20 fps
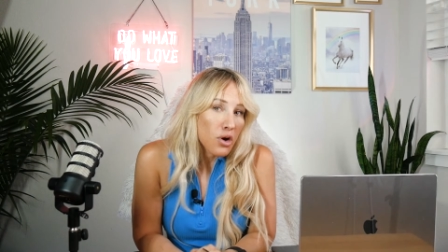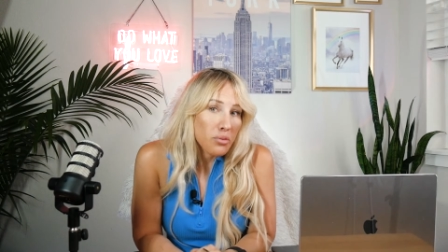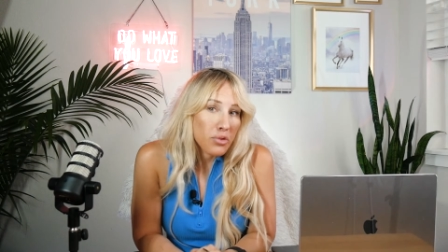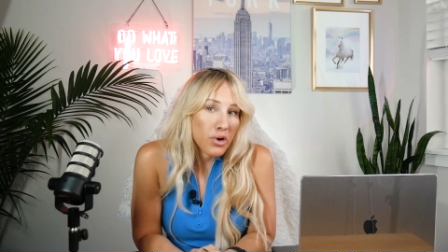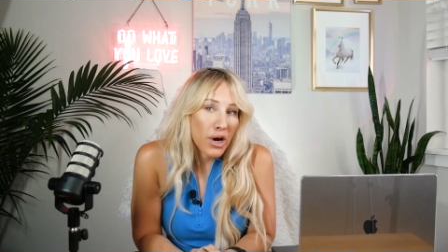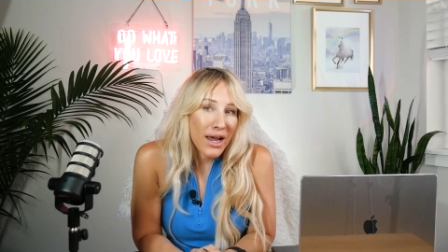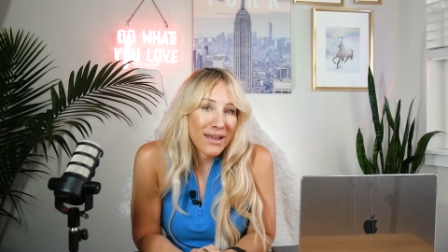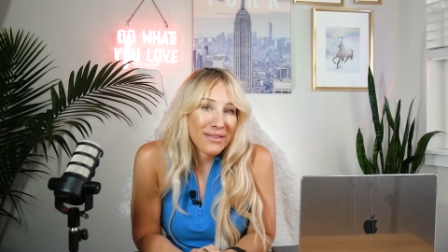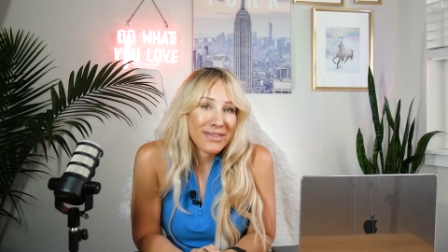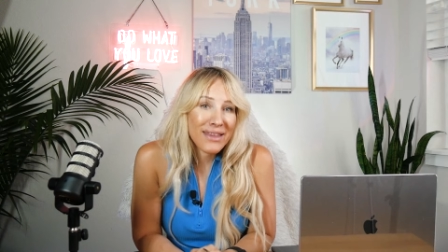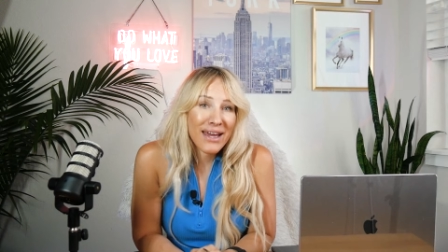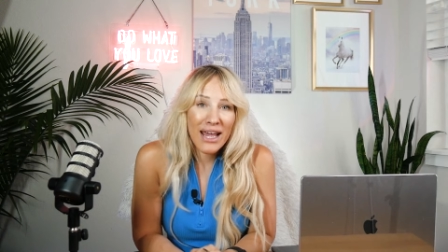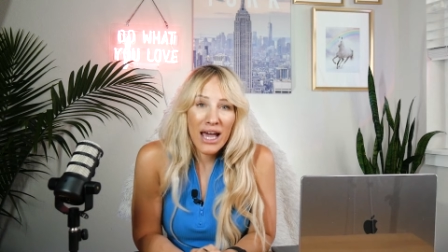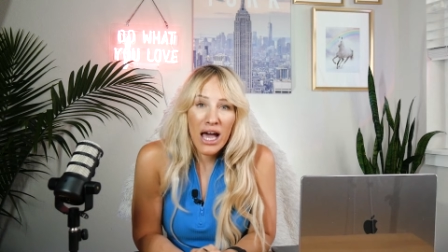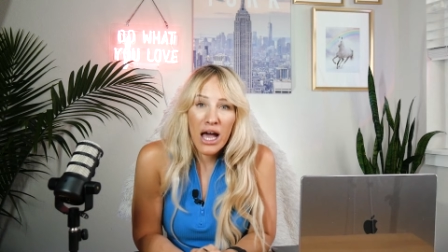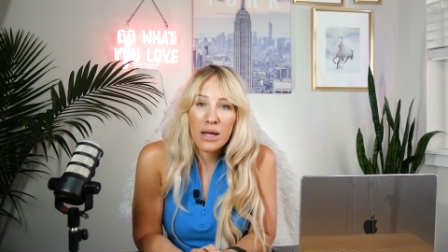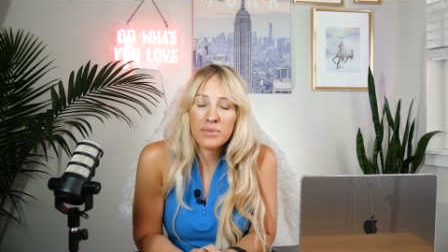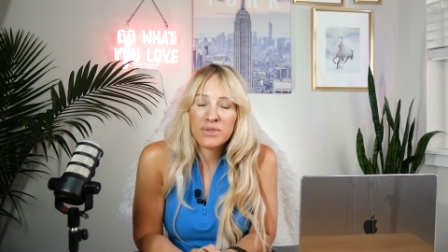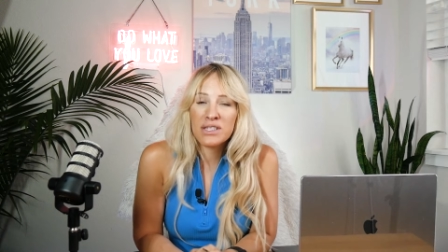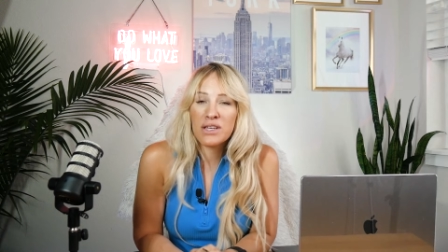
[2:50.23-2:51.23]
brand that
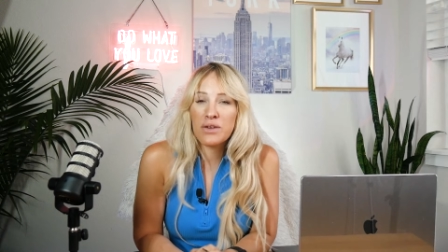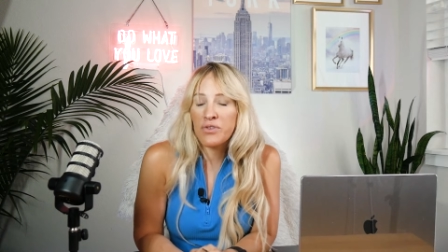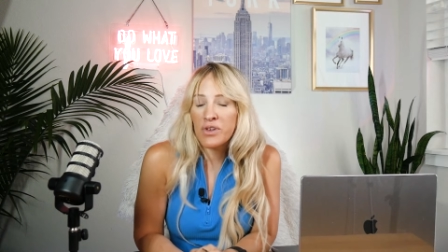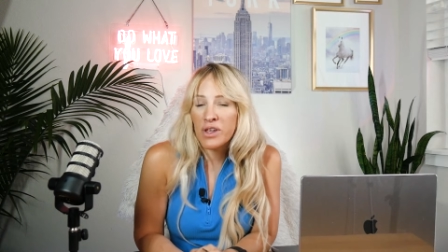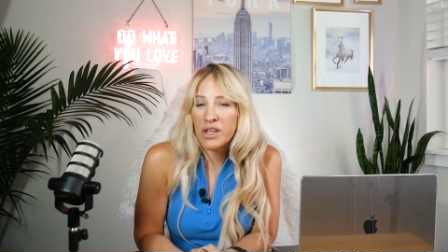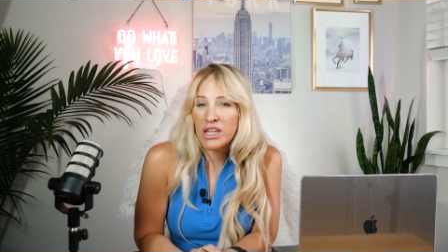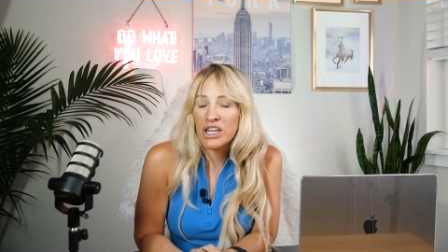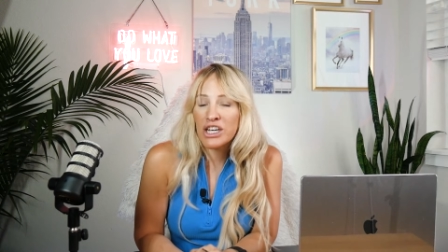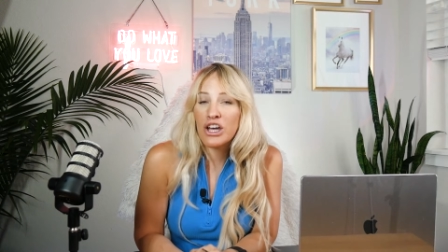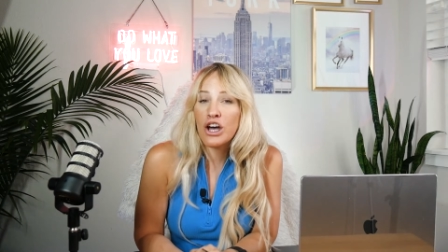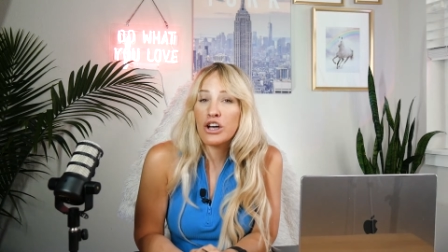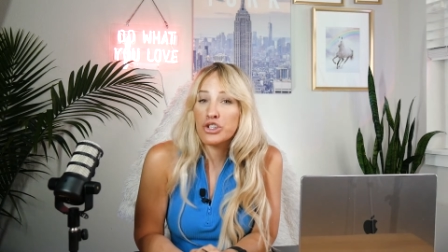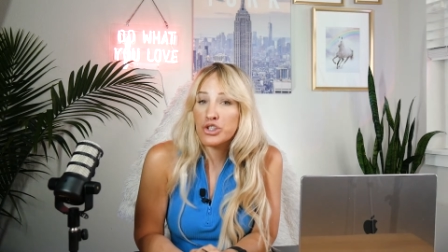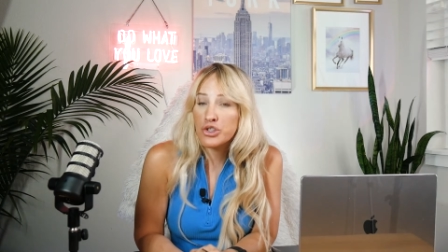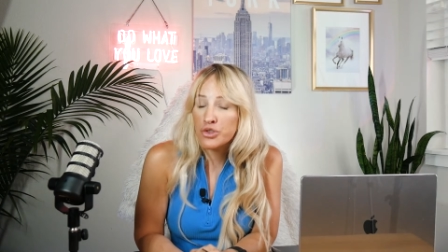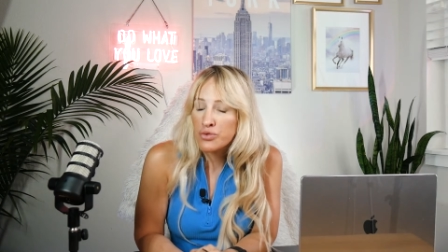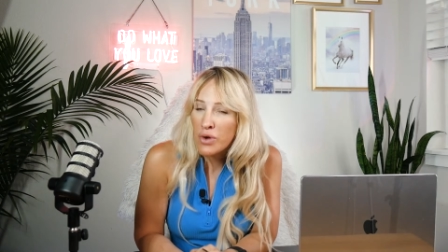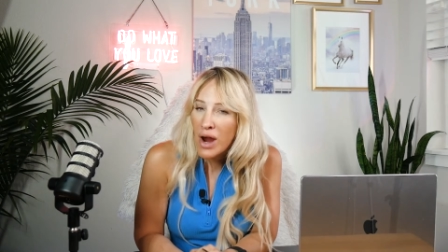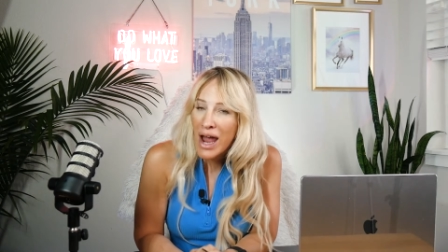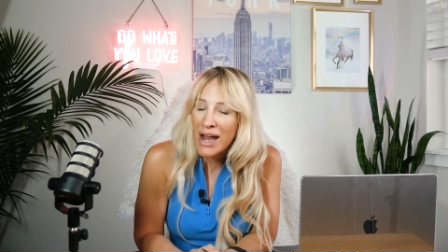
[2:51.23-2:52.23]
helps the affiliate
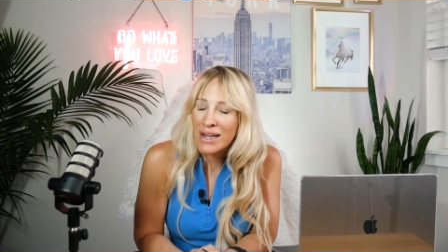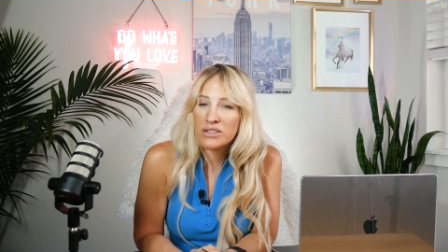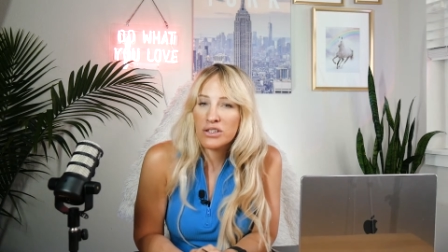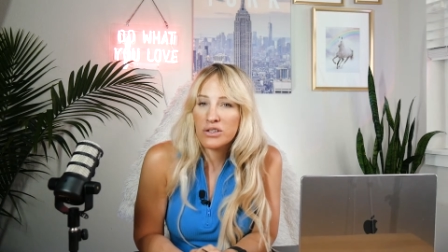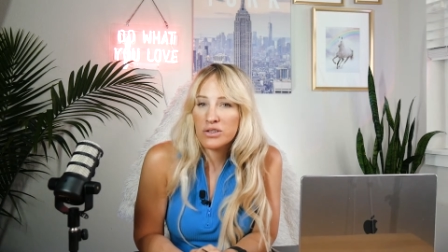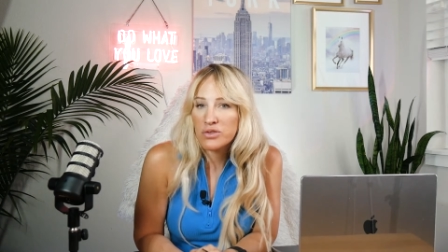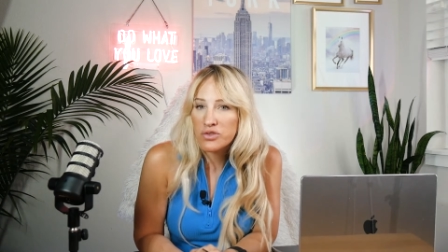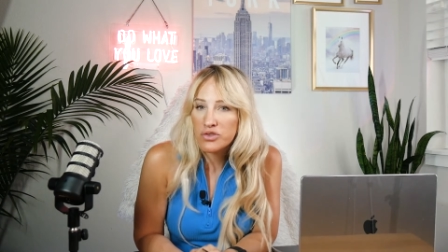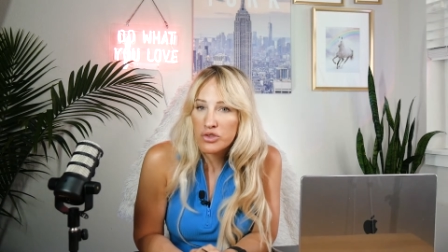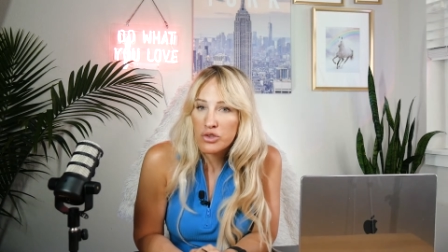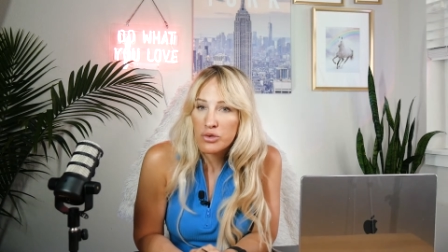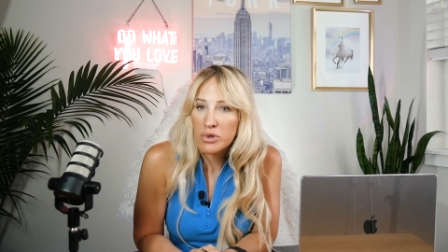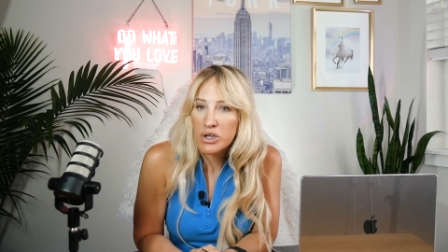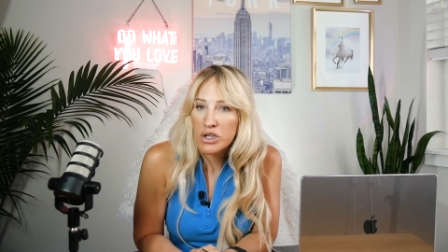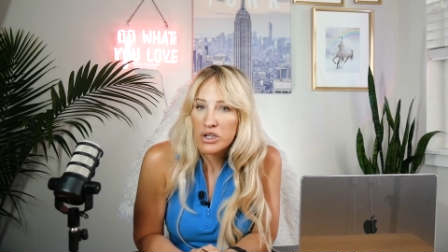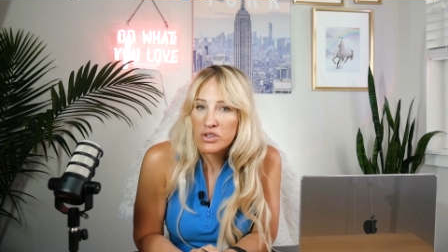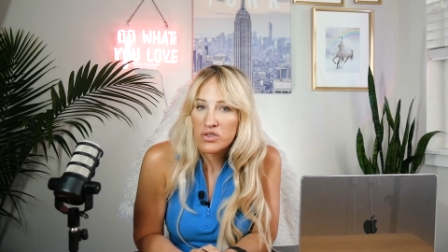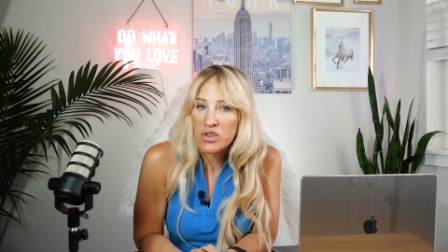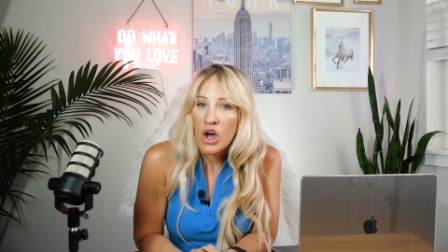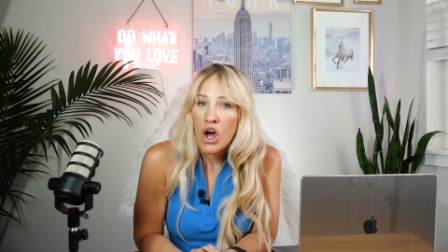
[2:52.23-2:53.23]
attract
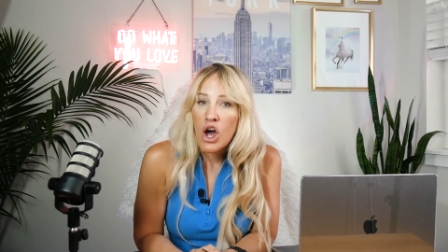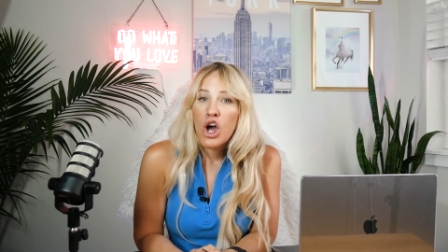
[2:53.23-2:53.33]
consumers